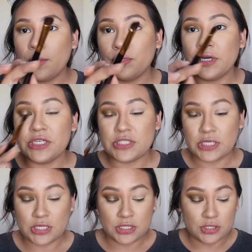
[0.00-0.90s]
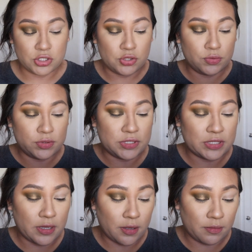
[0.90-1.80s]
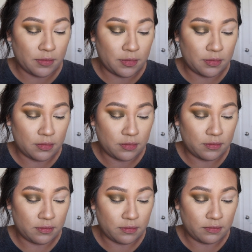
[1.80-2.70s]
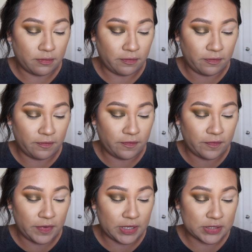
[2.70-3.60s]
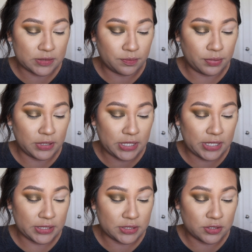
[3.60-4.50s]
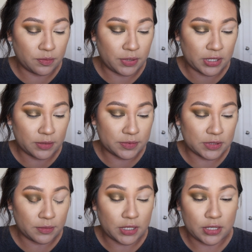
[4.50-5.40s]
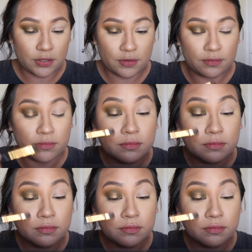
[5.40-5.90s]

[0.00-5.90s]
brush and use some Fix Plus to pick up some color.